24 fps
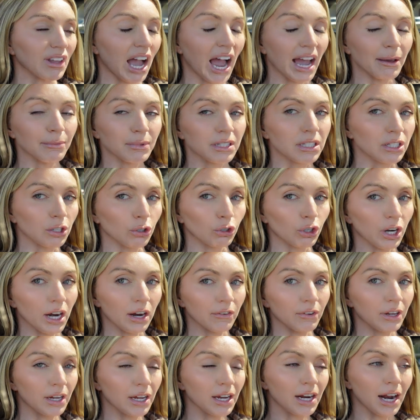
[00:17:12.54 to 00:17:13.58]
I'm still
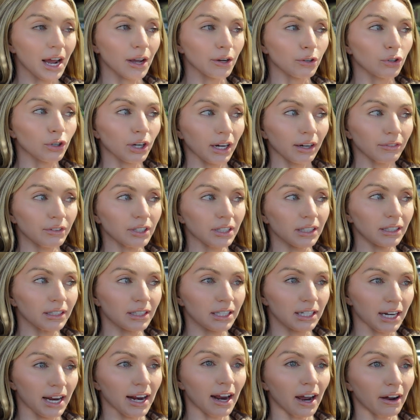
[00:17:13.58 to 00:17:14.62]
craving it. I craved it
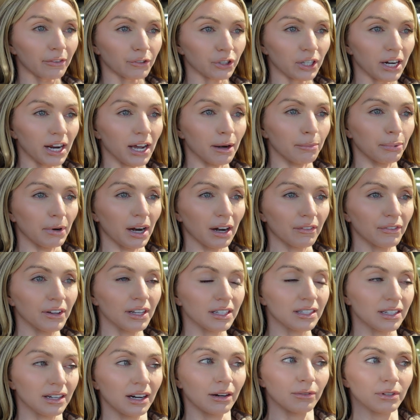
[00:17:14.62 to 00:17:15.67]
today after I had
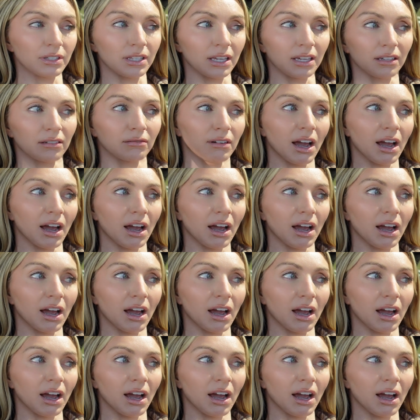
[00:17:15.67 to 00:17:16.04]
breakfast and I was like,